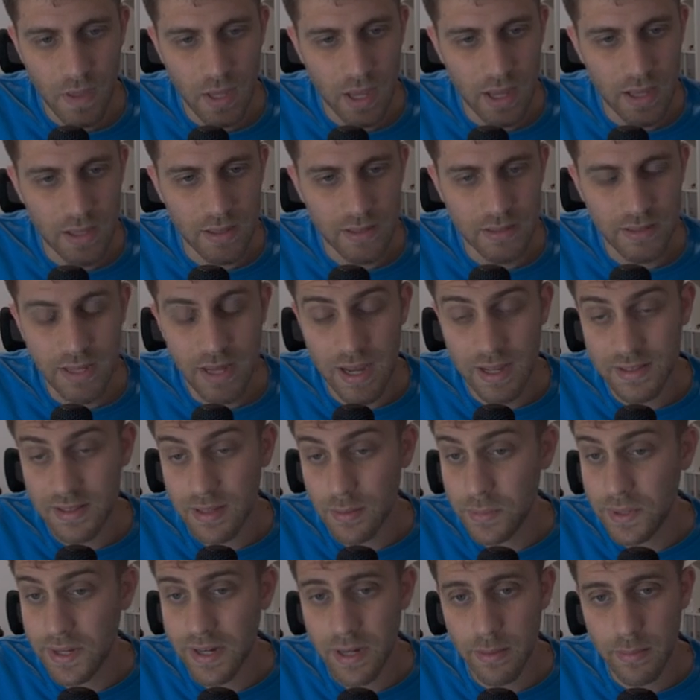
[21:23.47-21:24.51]
And yeah,
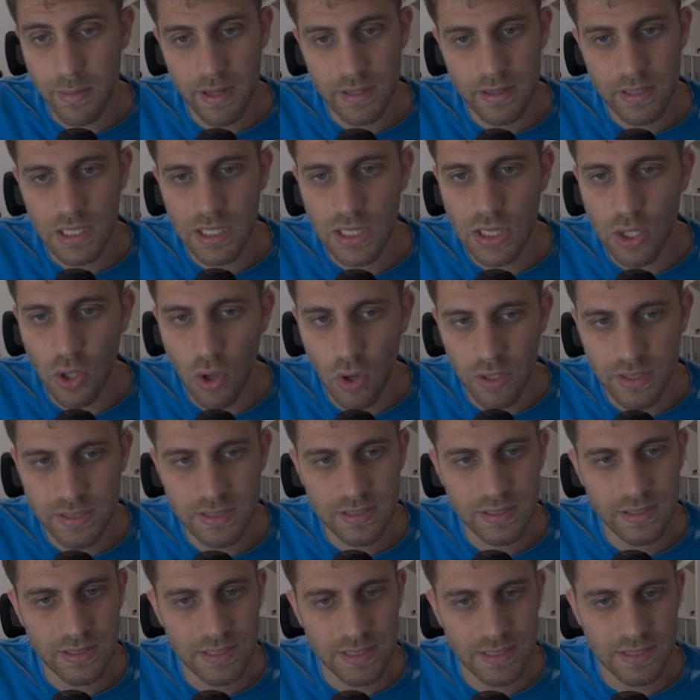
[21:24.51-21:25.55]
Tamir Nabati
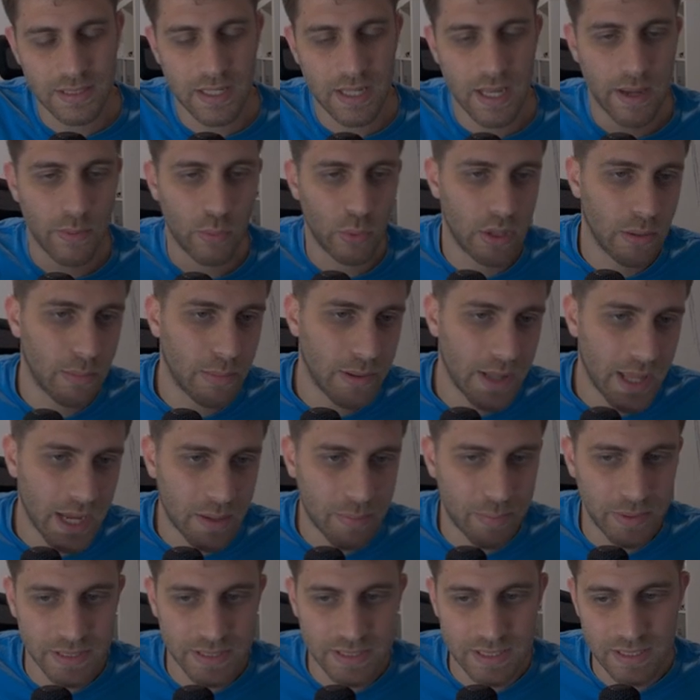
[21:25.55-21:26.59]
lost this game with the
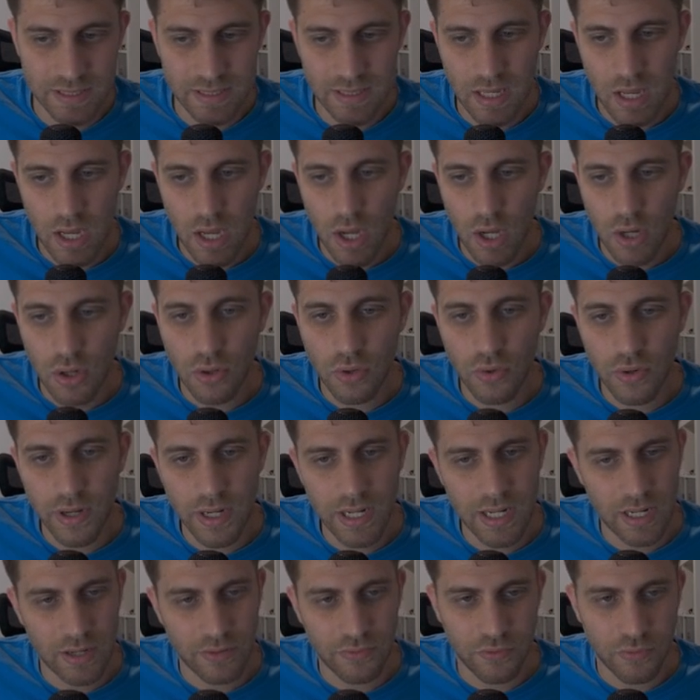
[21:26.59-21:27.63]
black pieces.
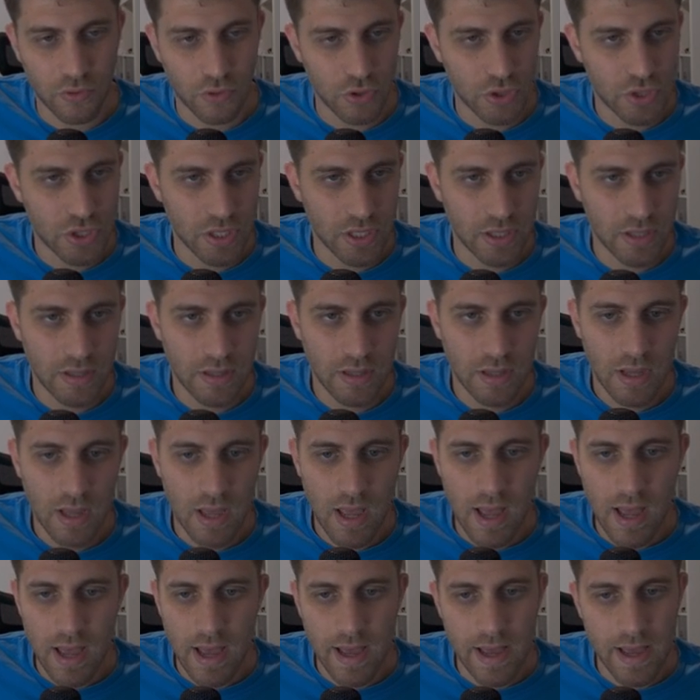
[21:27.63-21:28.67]
Really unfortunate.
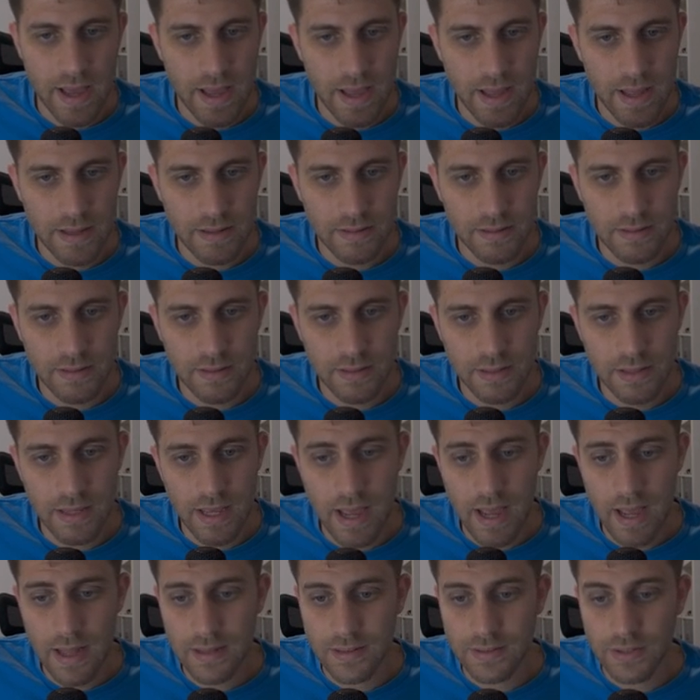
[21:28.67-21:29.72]
And
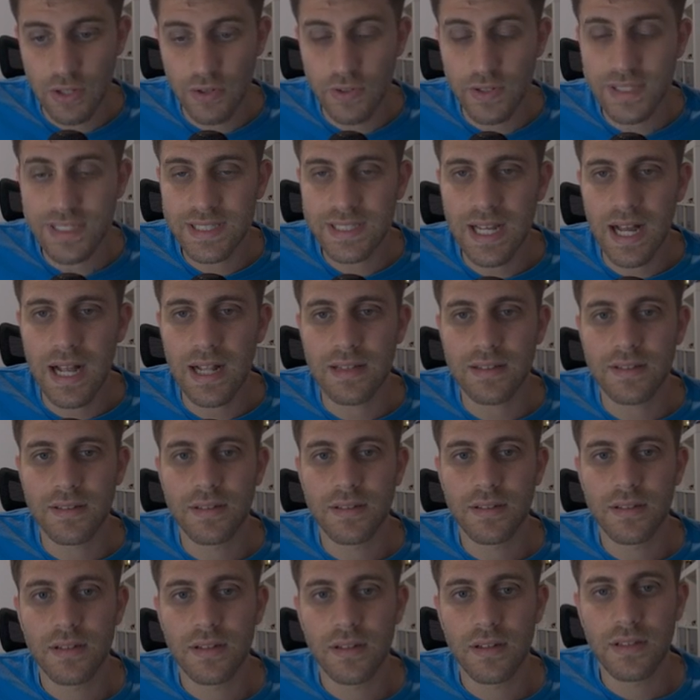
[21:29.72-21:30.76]
yeah, the
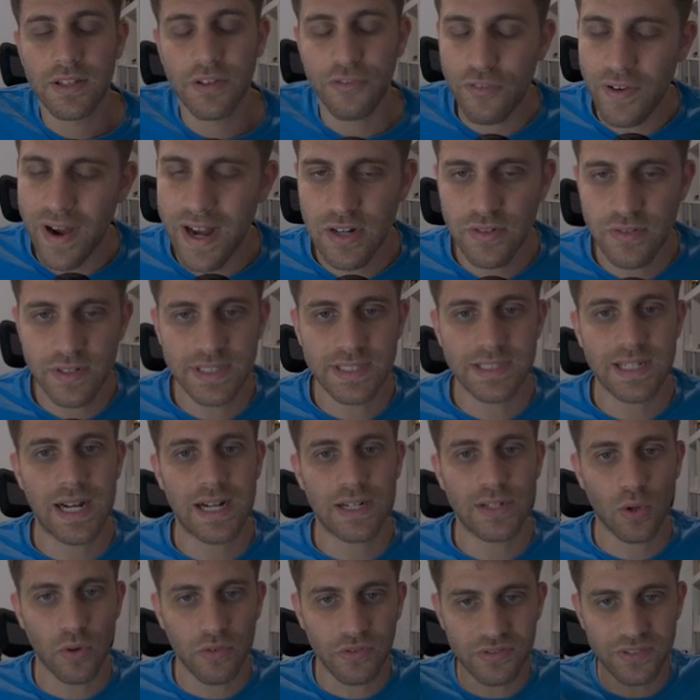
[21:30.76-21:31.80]
result, the final
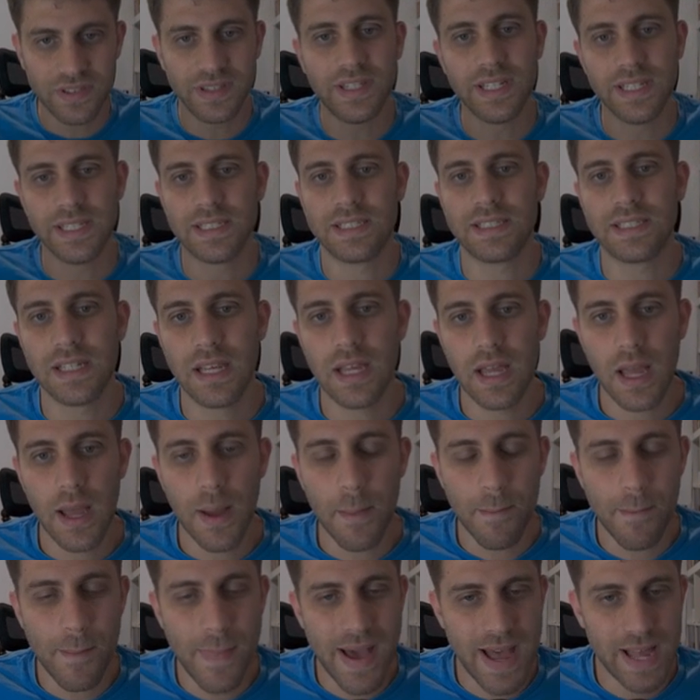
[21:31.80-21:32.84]
result of this
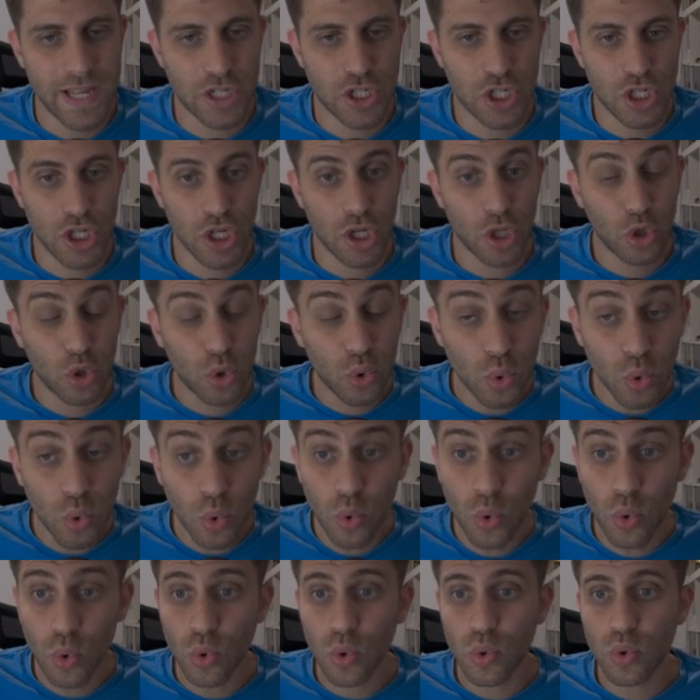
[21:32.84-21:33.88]
match,
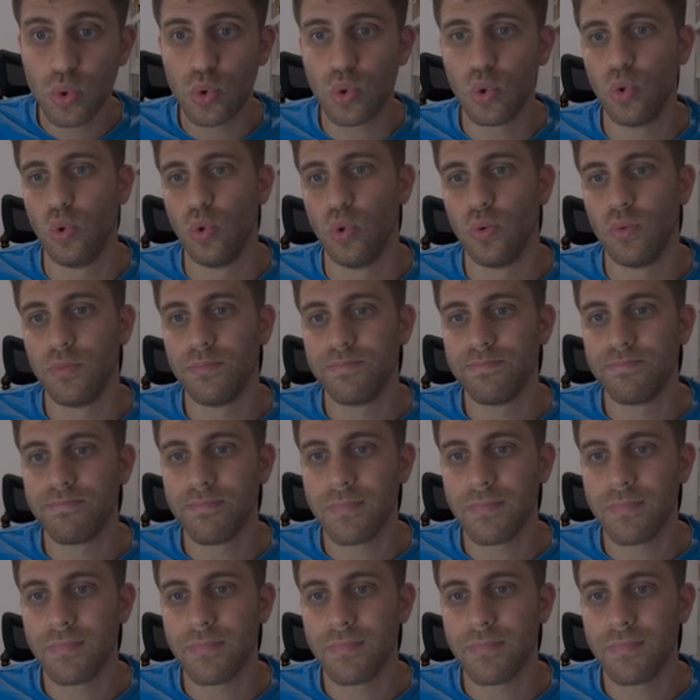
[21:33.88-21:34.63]
2-2.